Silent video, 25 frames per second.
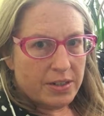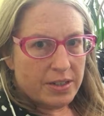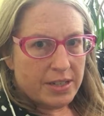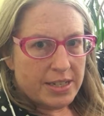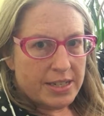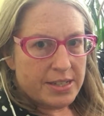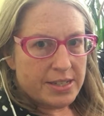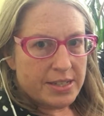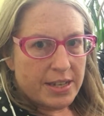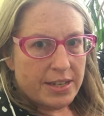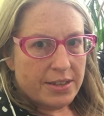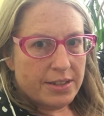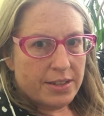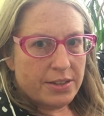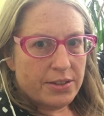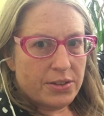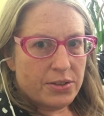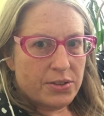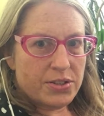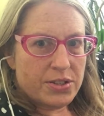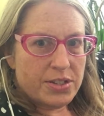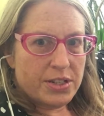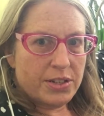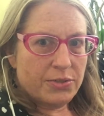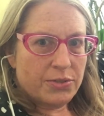They say that
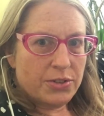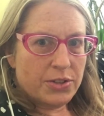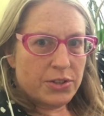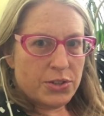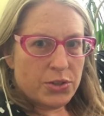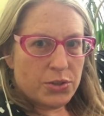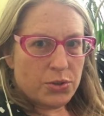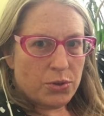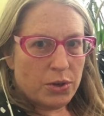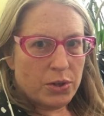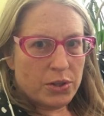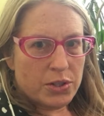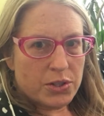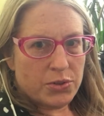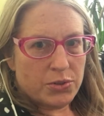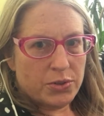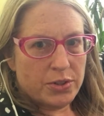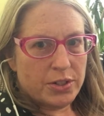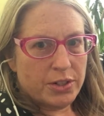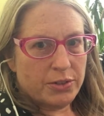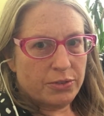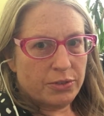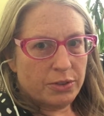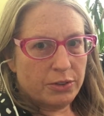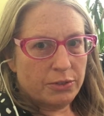there's different strokes for
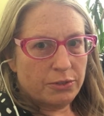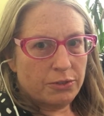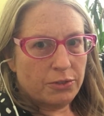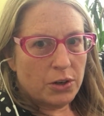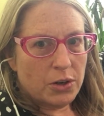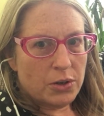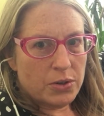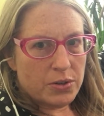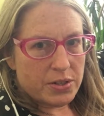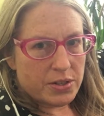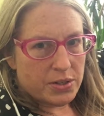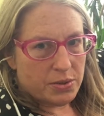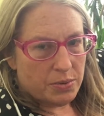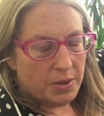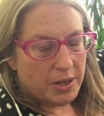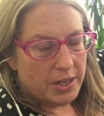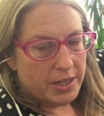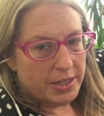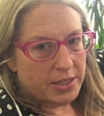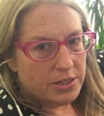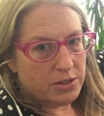different folks, right?